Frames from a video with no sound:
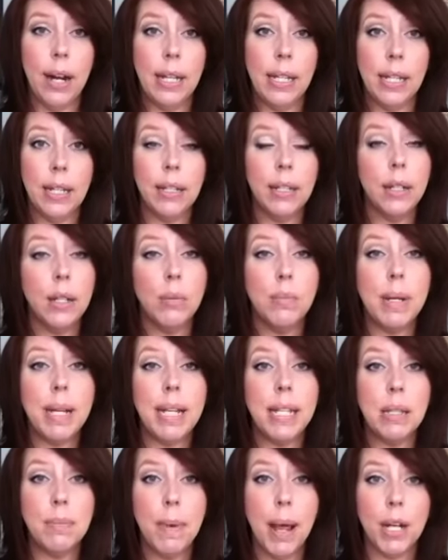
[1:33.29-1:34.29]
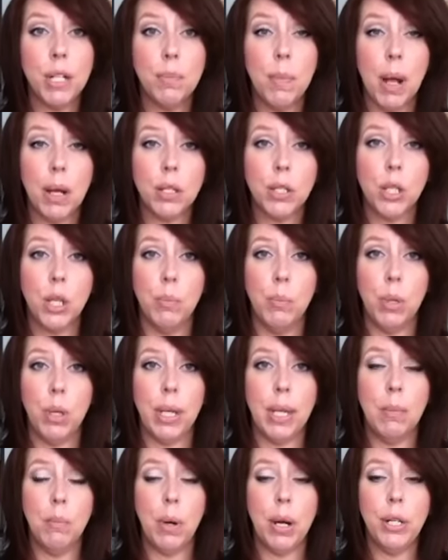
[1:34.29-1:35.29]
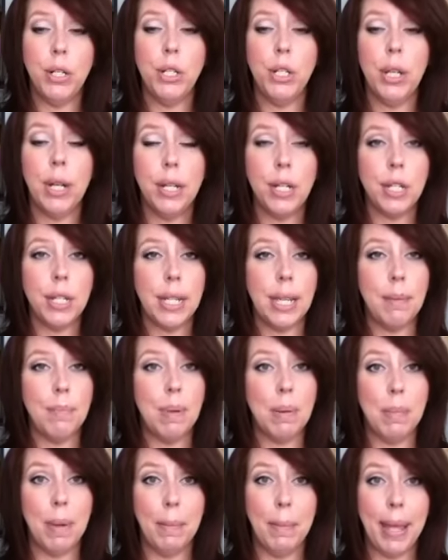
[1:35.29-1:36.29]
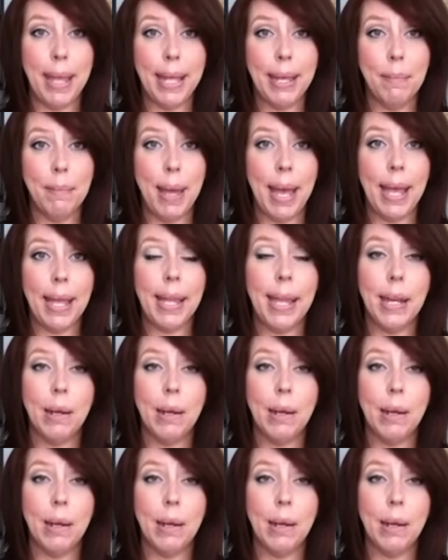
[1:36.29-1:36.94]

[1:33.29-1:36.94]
and then a little bitty Smashbox kabuki brush that I just keep in my makeup bag